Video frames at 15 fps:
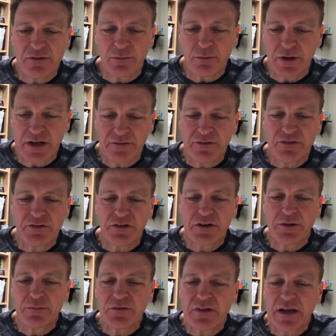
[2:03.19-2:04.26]
or whatever
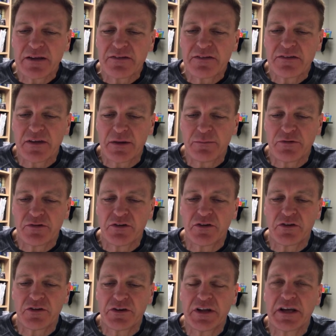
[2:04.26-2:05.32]
circumstances. I'm still
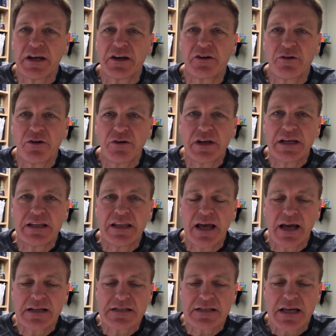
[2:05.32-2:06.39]
learning and growing in
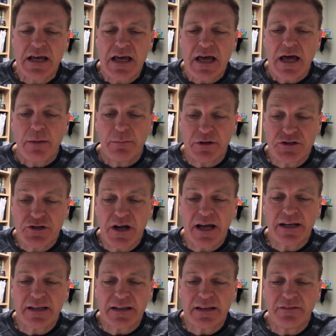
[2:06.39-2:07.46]
that, but
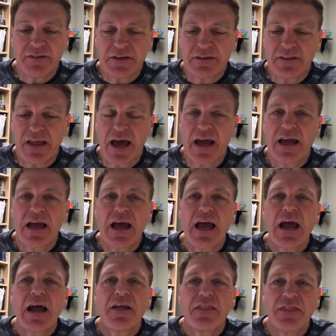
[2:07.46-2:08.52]
trying to live into that.
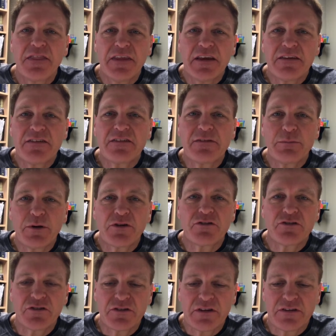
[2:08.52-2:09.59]
This
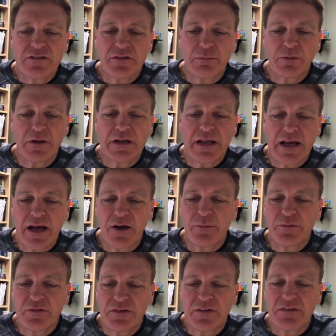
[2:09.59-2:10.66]
spiritual discipline
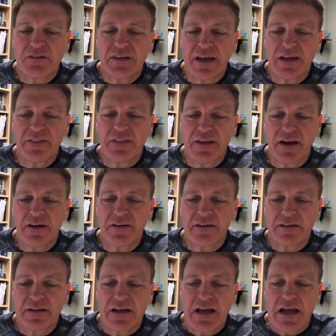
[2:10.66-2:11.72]
helps us get there,
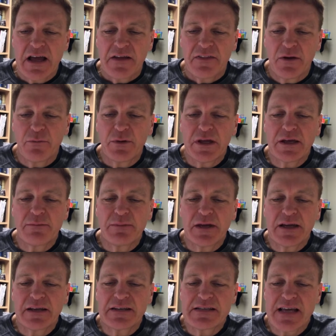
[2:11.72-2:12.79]
that we can be
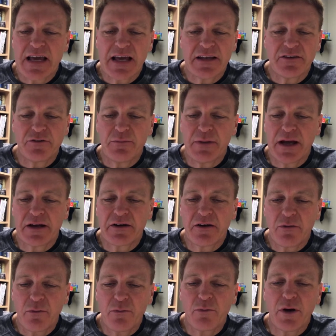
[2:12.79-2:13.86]
content no matter
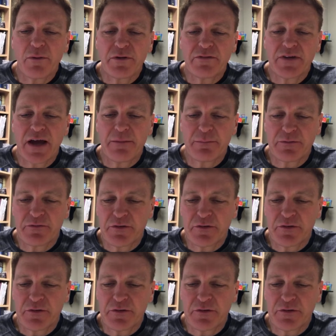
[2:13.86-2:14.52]
what we've got